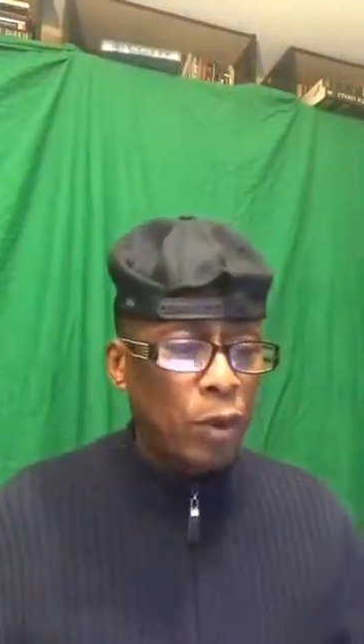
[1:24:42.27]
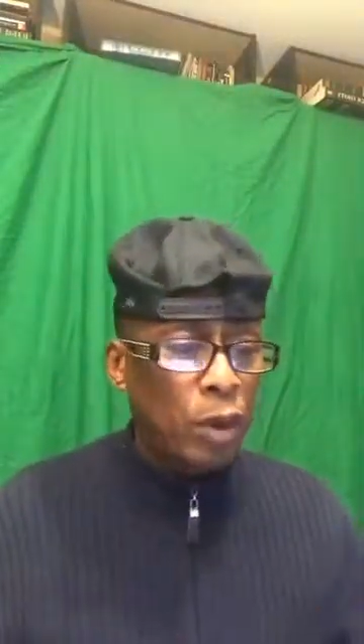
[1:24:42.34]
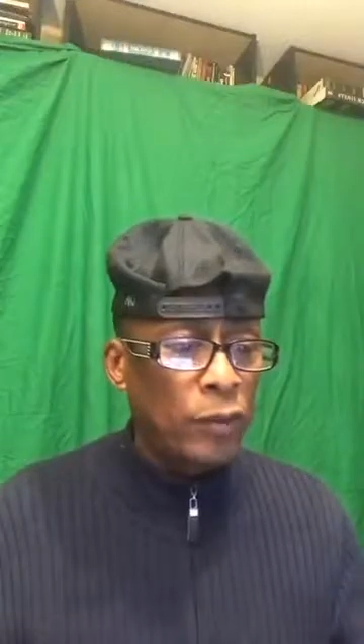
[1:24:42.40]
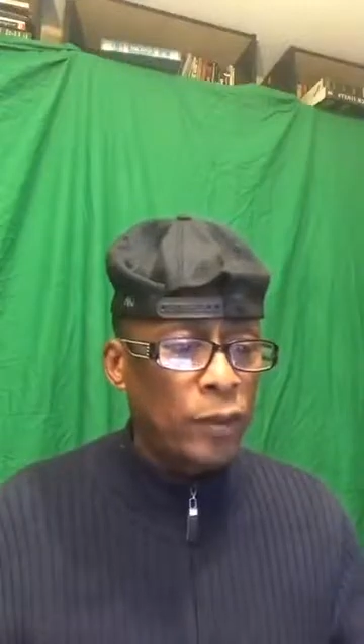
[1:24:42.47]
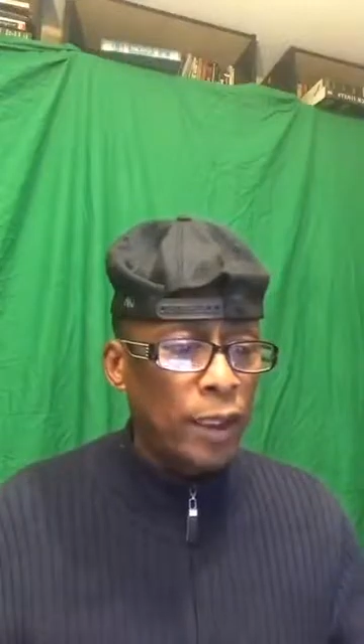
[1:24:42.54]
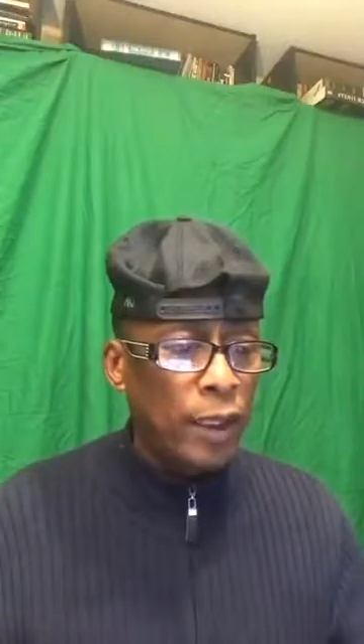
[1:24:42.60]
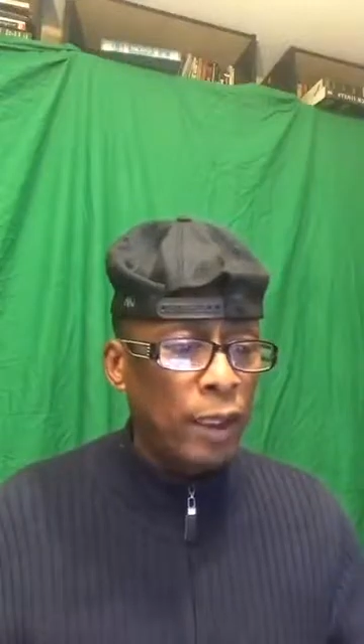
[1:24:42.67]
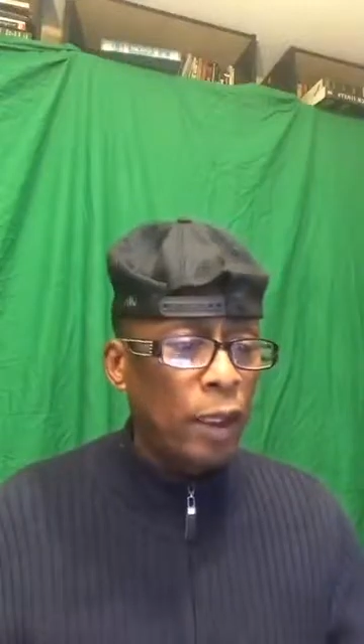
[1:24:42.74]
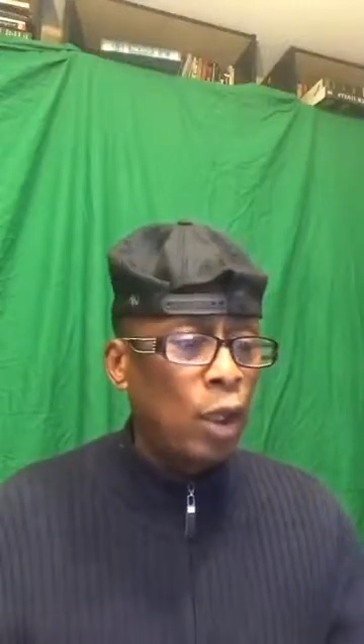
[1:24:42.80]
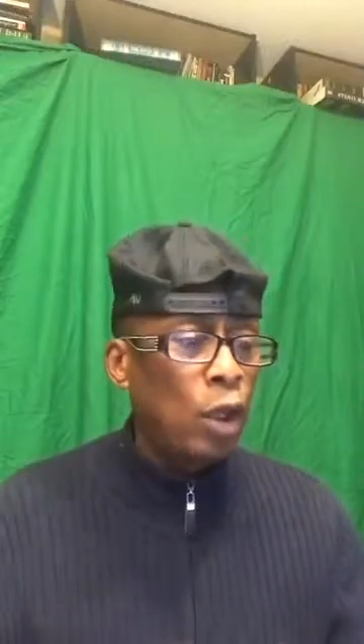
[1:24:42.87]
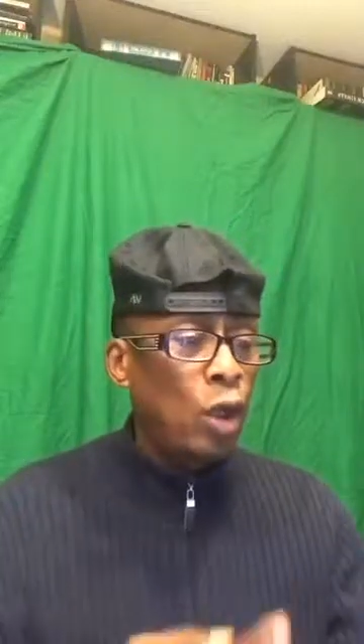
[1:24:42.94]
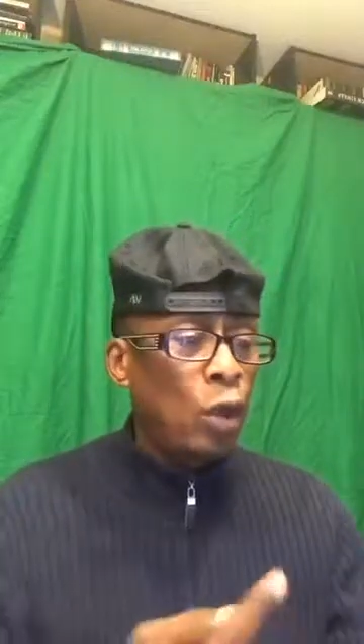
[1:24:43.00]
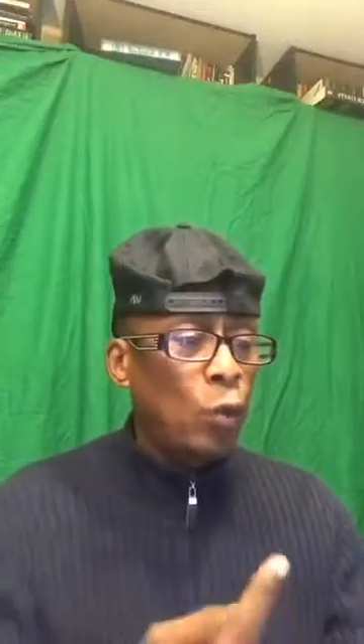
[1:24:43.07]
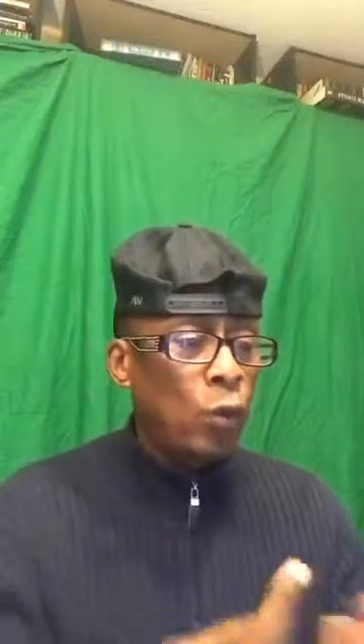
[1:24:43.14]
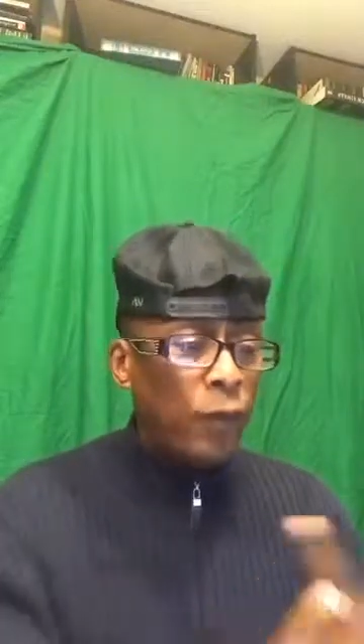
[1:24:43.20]
on there
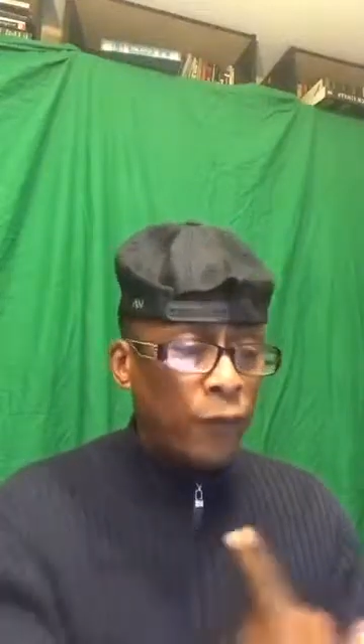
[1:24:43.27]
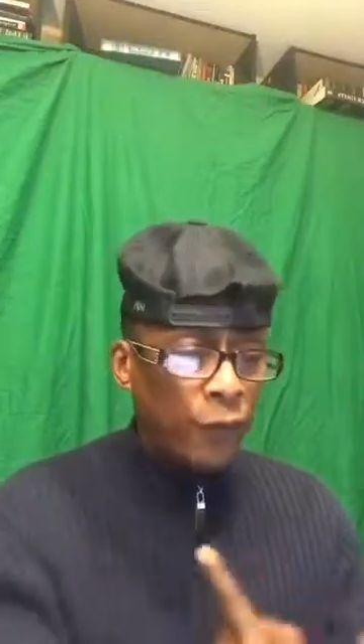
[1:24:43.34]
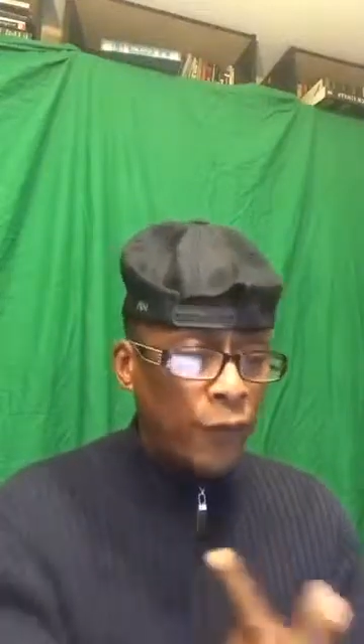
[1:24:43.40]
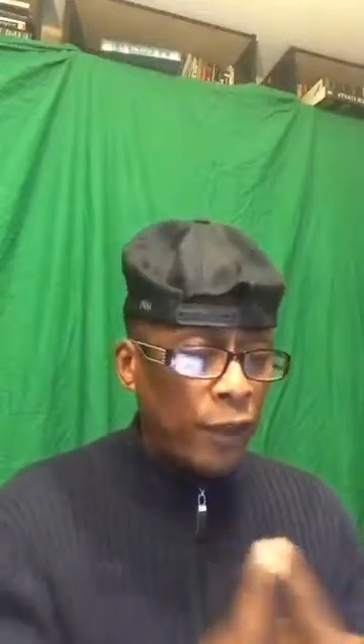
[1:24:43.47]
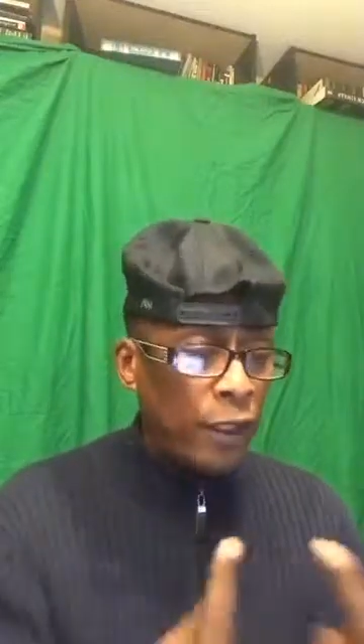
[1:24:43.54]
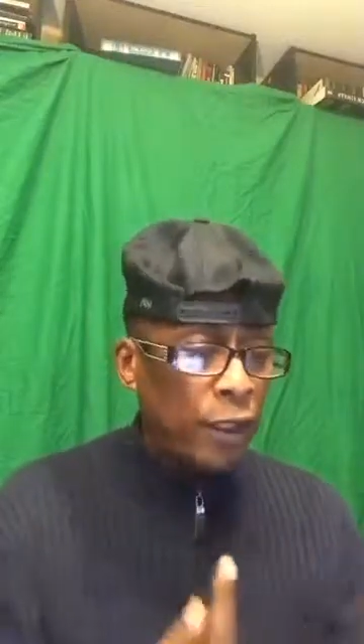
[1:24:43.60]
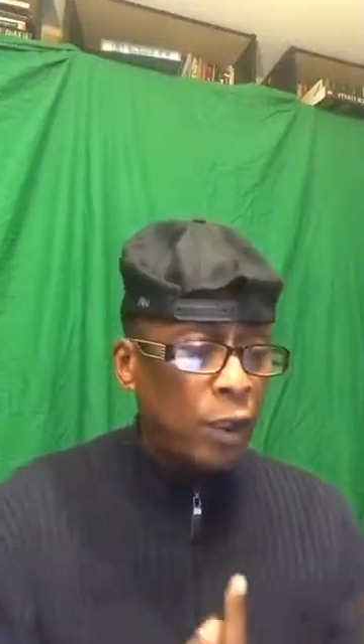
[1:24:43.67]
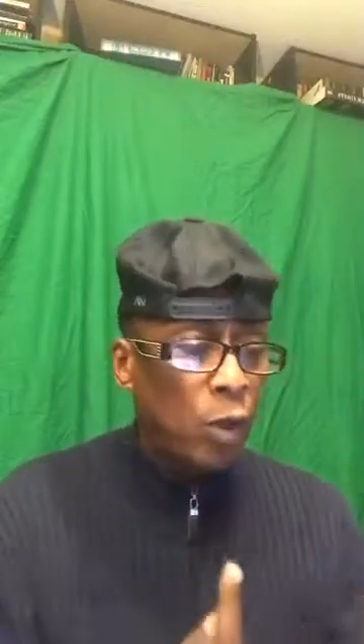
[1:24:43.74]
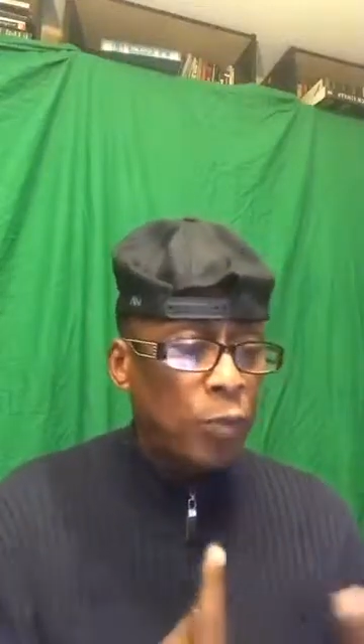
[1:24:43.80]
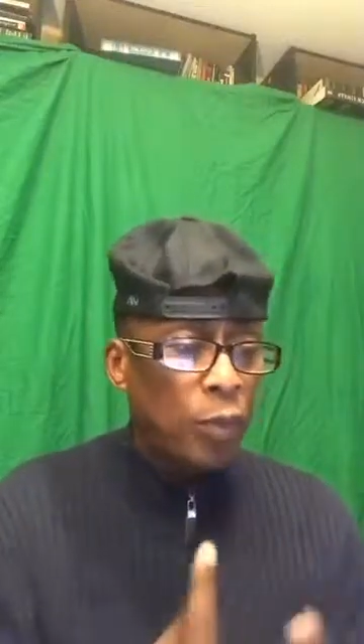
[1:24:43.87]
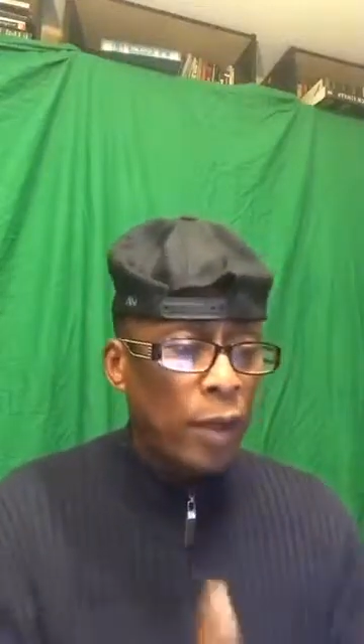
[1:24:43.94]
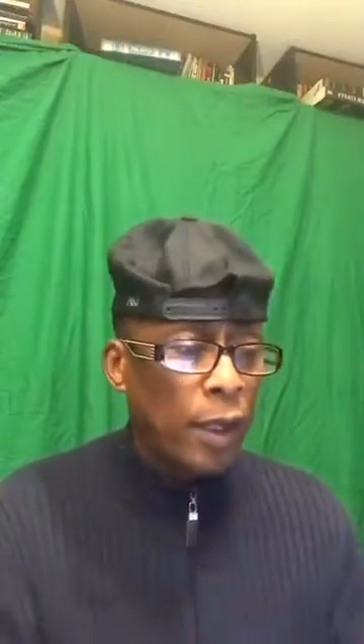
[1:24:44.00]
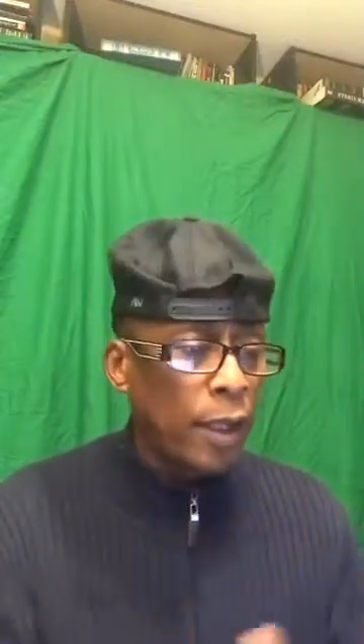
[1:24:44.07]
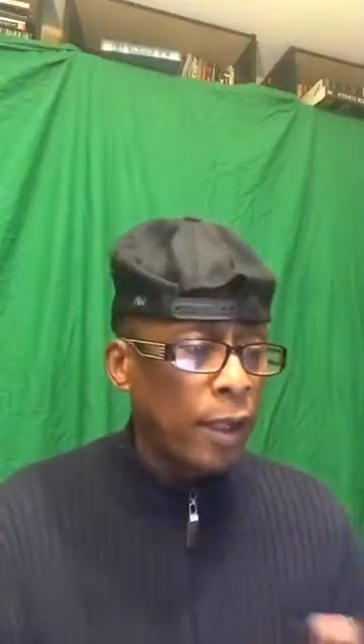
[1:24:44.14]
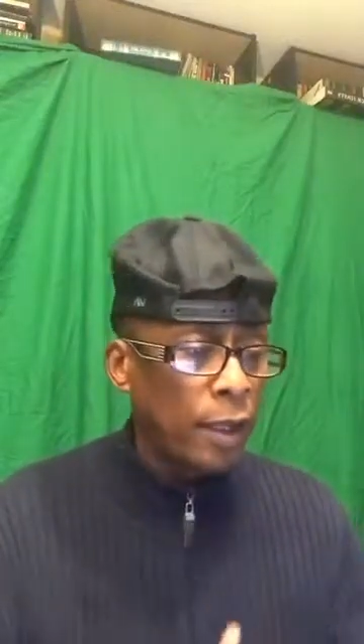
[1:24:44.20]
with video
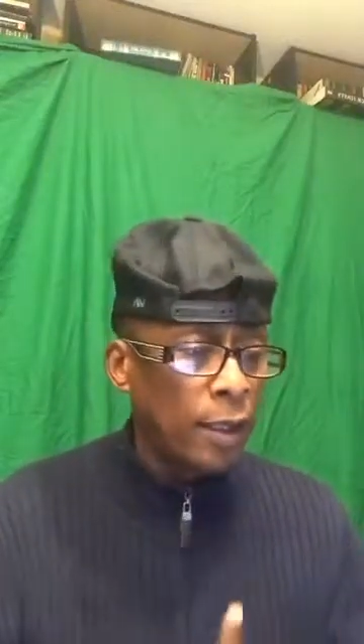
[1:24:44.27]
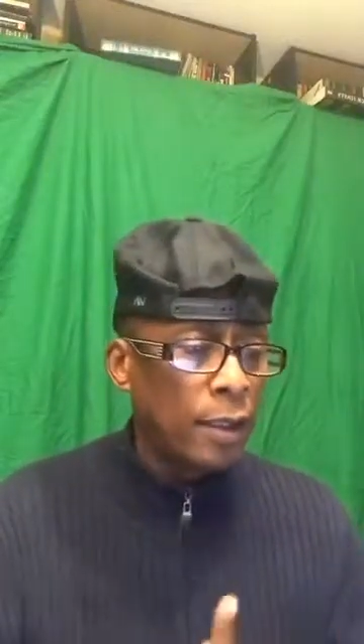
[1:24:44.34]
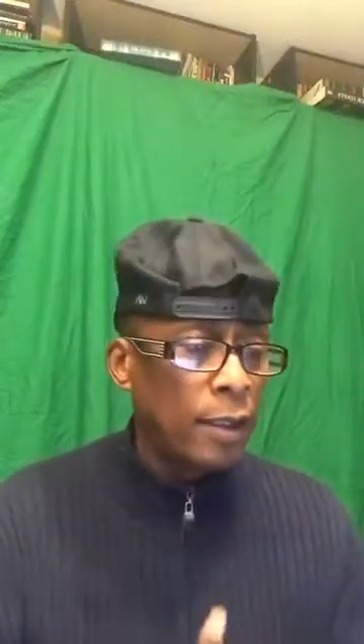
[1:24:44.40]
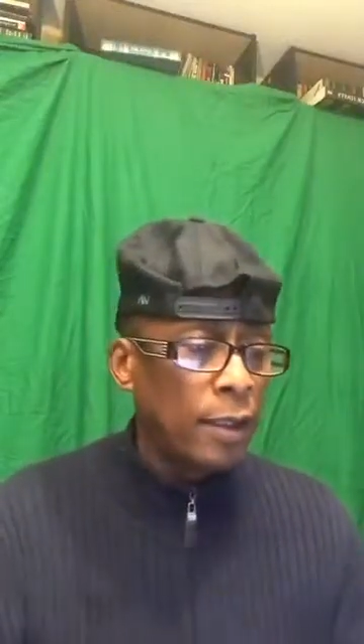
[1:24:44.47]
playing